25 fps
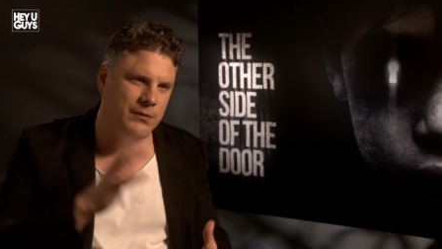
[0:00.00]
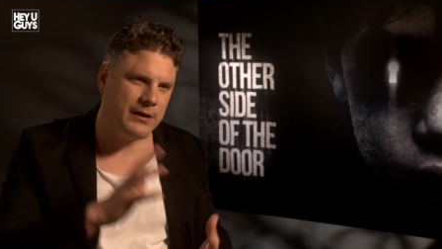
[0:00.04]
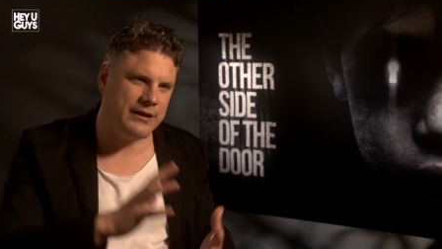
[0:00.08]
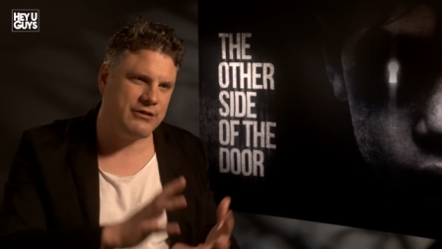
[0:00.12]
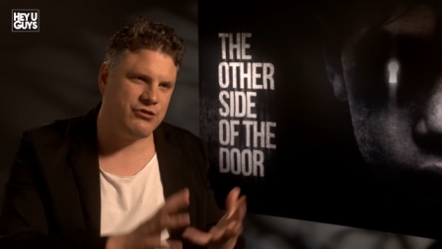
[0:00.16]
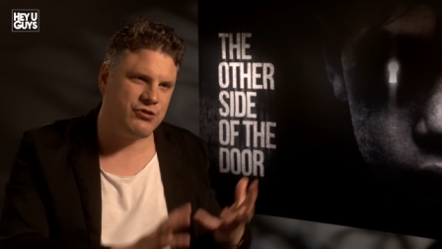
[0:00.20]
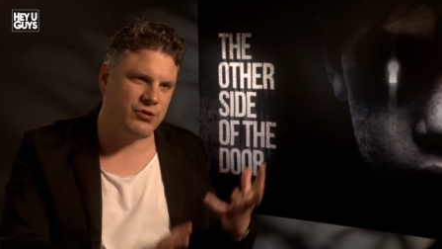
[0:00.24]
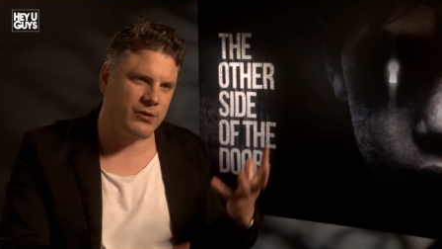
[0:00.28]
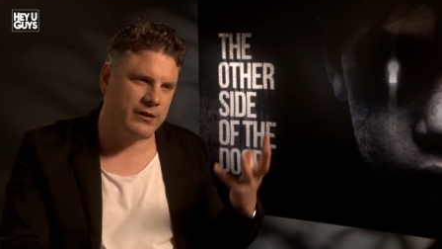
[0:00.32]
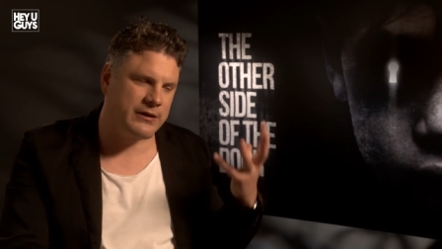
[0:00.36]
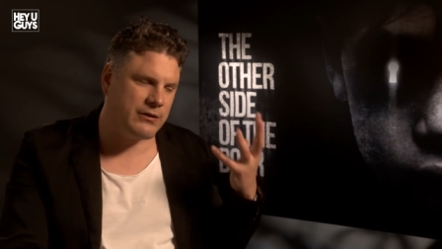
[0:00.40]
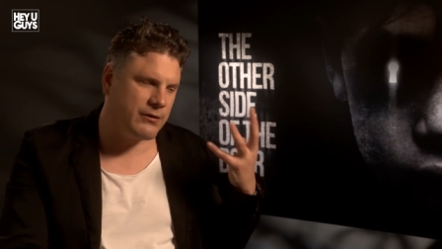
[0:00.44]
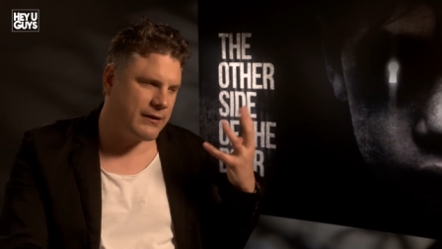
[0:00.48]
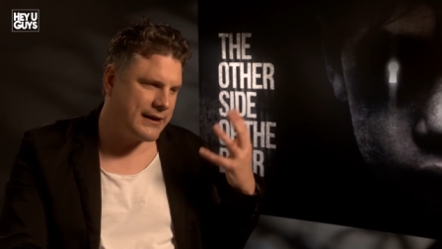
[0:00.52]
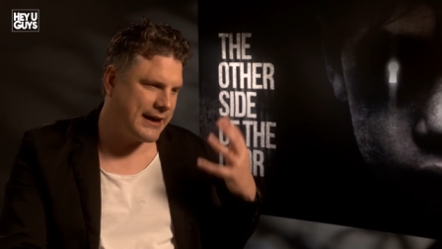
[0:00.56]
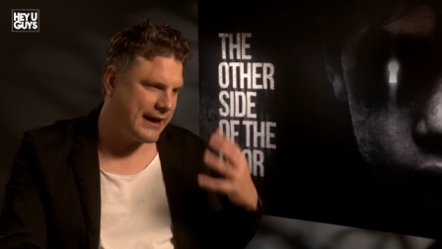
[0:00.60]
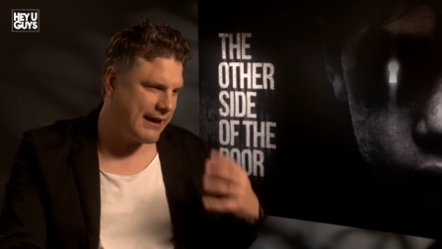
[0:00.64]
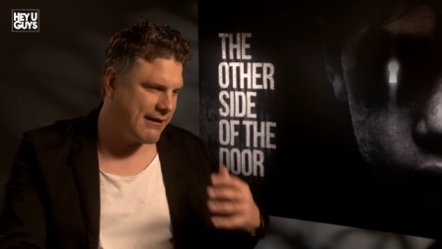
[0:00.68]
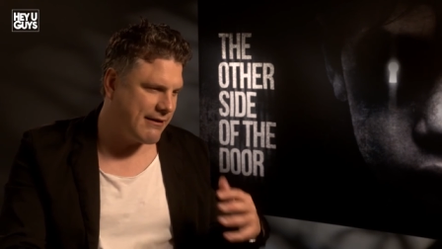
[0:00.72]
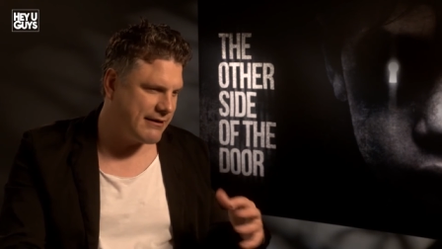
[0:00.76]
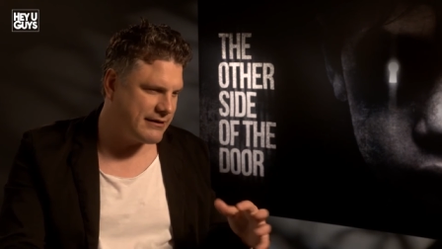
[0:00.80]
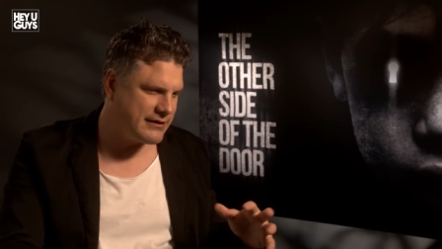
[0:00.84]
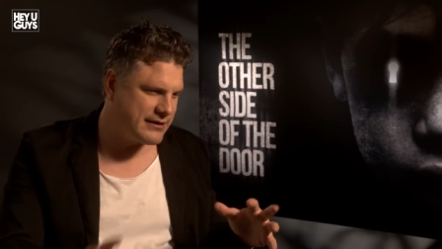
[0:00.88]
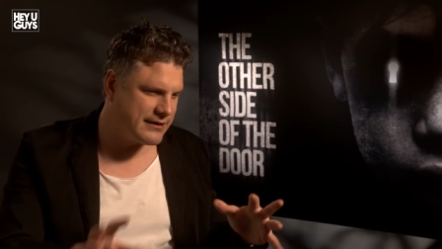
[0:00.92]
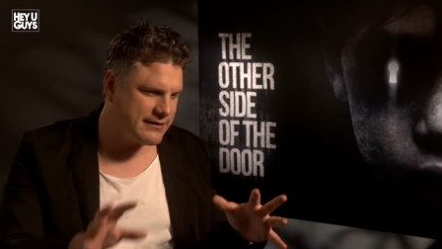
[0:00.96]
enjoy your
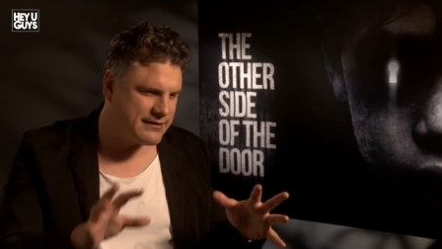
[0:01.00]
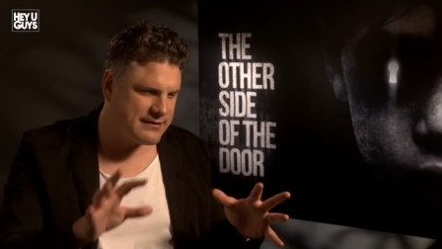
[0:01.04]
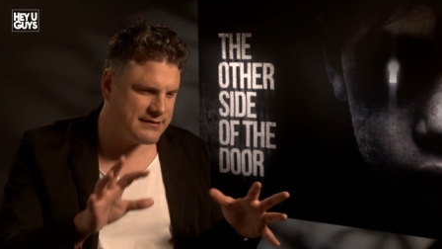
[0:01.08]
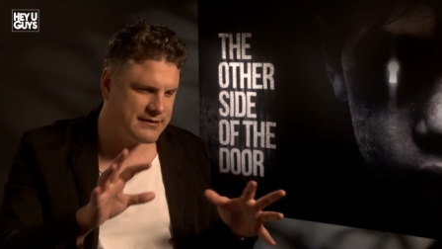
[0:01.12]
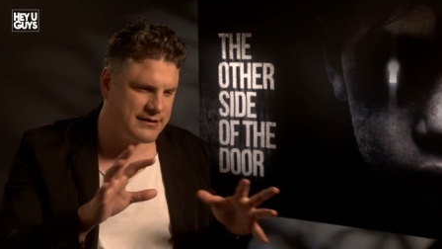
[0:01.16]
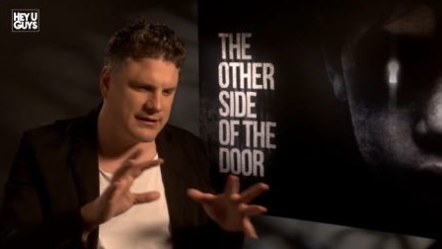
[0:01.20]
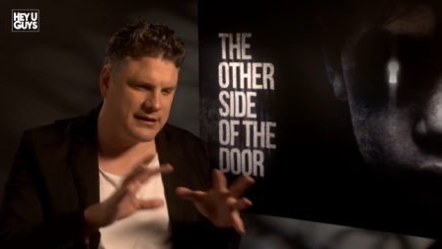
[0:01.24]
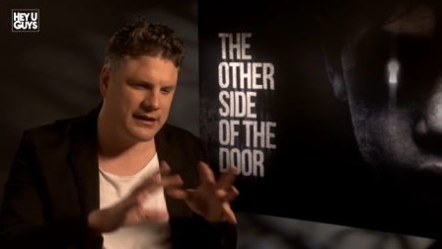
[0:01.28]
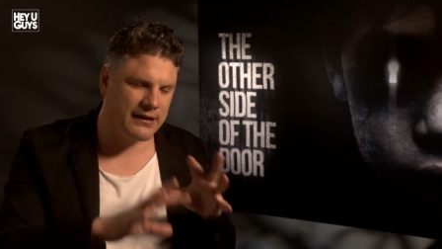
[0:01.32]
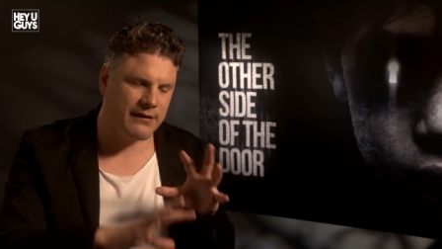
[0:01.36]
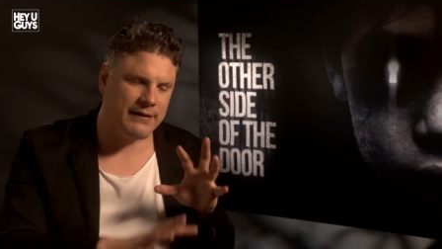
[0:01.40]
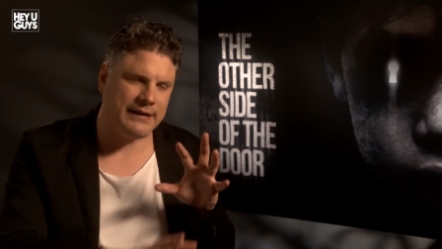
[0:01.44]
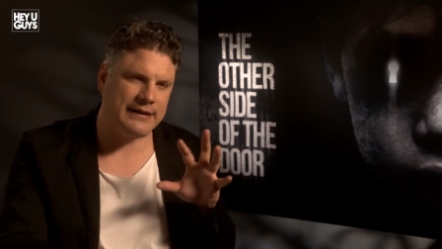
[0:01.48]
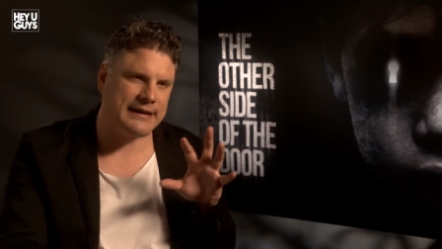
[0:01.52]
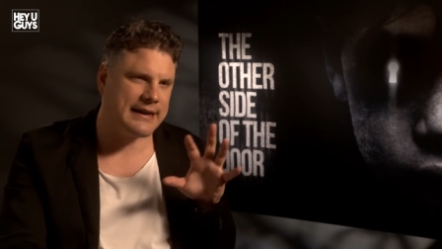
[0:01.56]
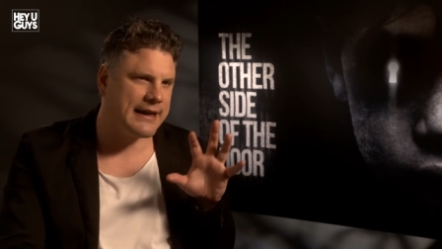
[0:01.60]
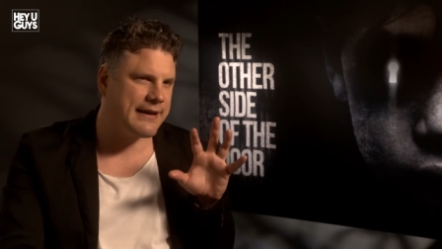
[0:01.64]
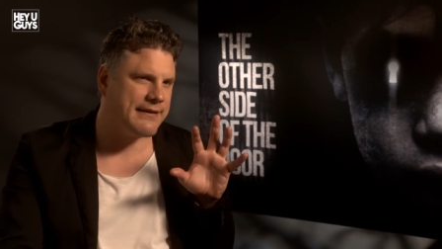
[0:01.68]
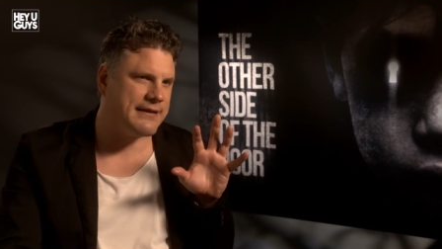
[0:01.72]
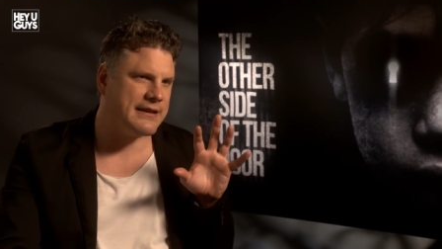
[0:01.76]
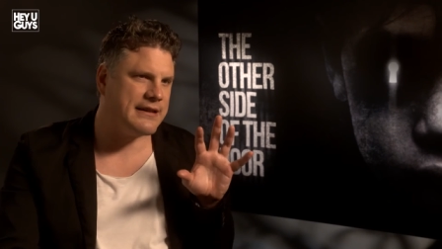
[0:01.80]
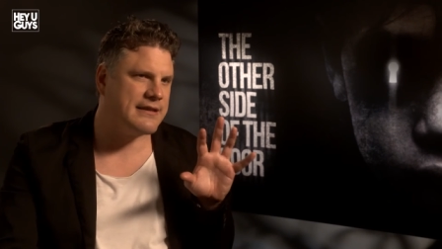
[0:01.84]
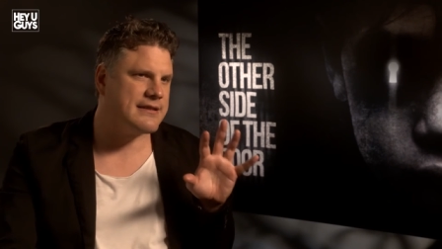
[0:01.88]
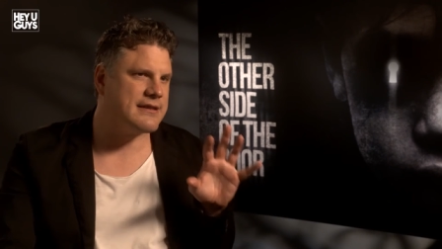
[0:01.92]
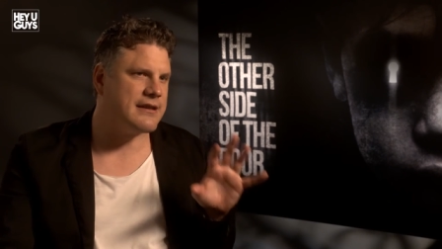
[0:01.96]
characters to going
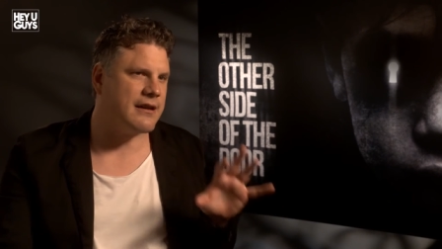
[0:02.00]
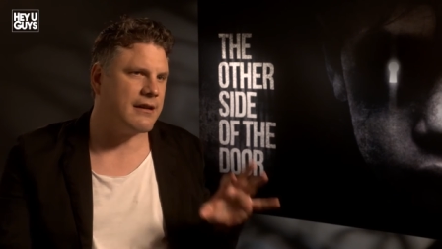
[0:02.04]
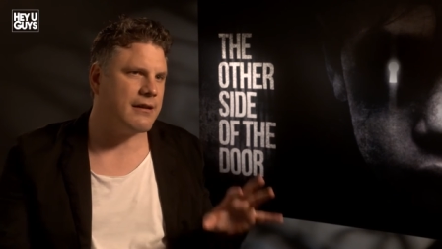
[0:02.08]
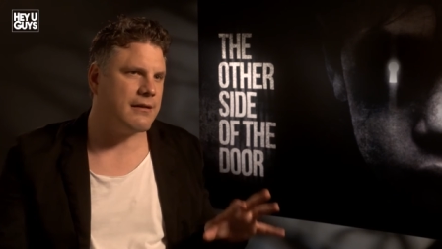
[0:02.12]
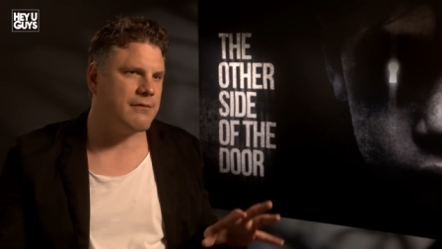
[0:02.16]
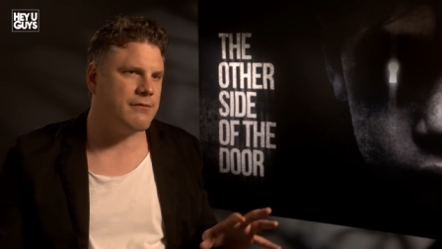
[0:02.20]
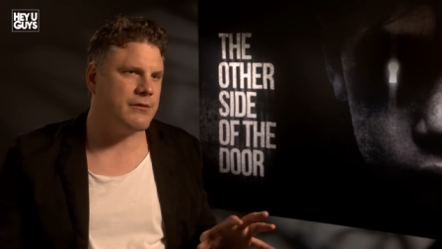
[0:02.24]
down these dark